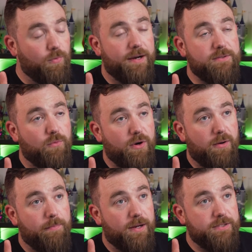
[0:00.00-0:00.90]
what is it? What
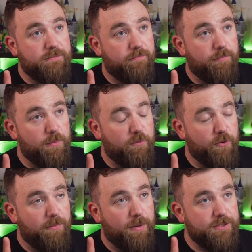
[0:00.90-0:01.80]
are bugs? People
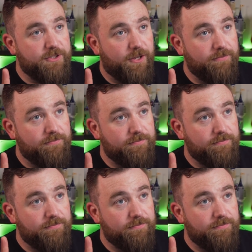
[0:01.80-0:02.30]
afraid of bugs called?